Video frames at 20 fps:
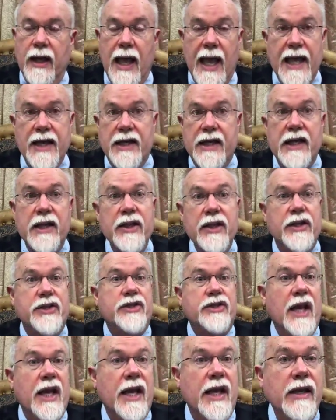and in
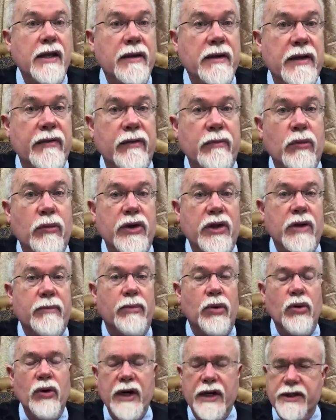this day, even more to the
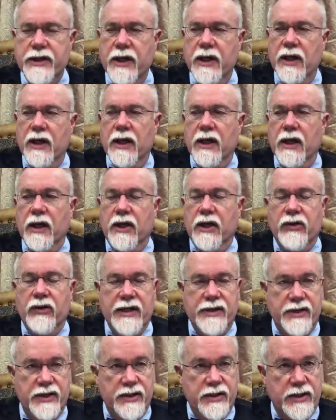point,
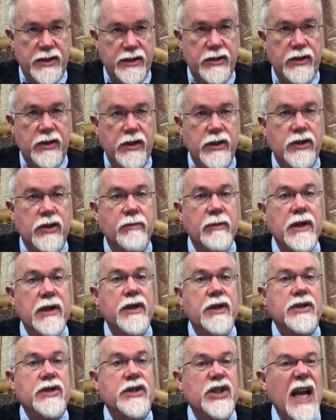creates this
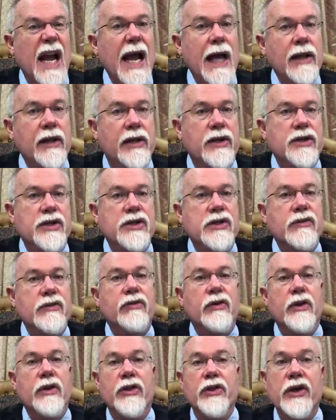tremendous challenge
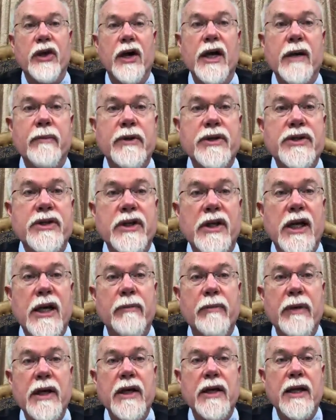for the theonomists to
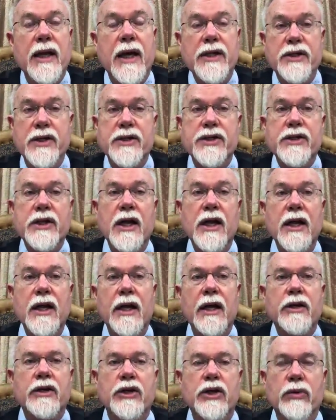come in and not just
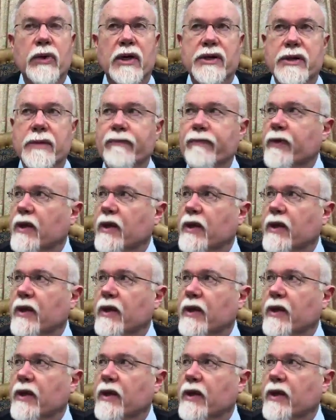do what